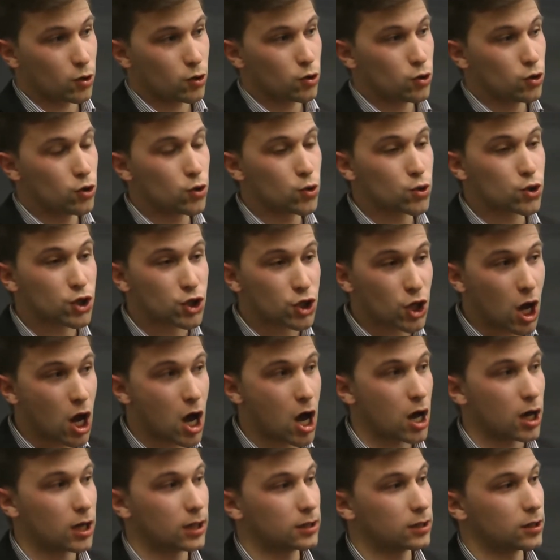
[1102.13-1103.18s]
You
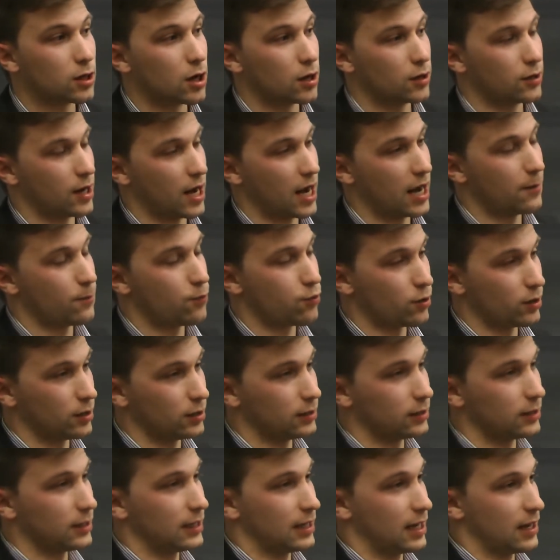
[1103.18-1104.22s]
saw on
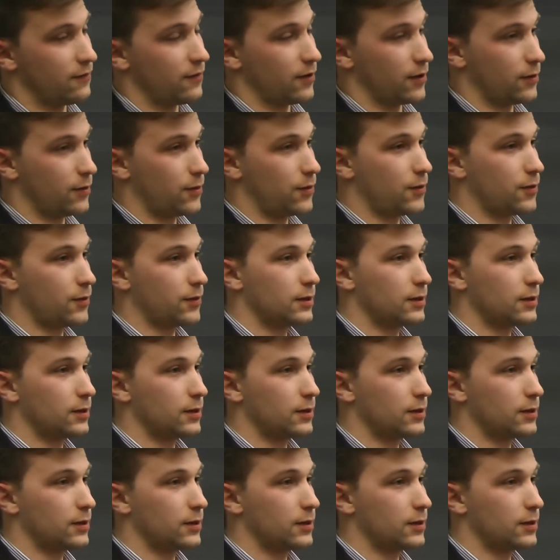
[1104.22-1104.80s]
April 11th